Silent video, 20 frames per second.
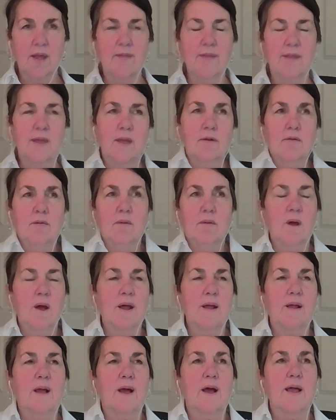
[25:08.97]
And then
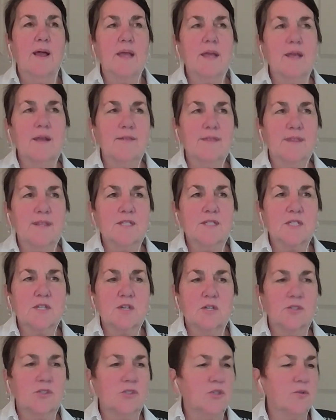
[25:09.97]
I hit this
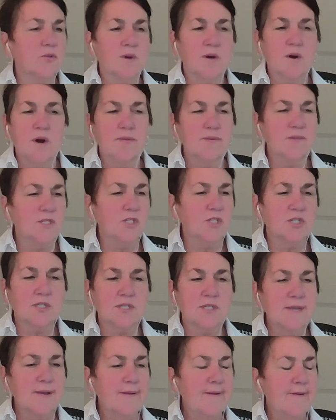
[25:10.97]
culture where I was
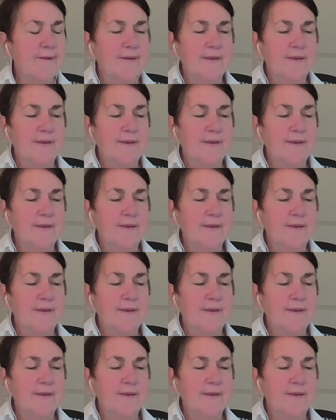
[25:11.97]
just